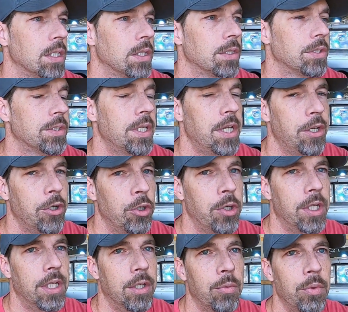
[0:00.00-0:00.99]

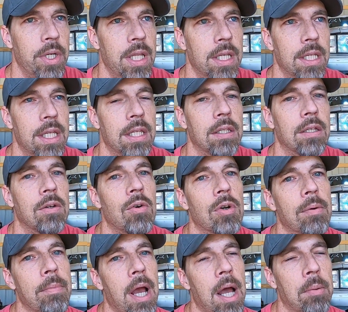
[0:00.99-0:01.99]
So we didn't get the
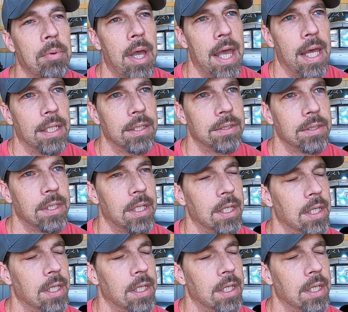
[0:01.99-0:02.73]
quarter-mile pass.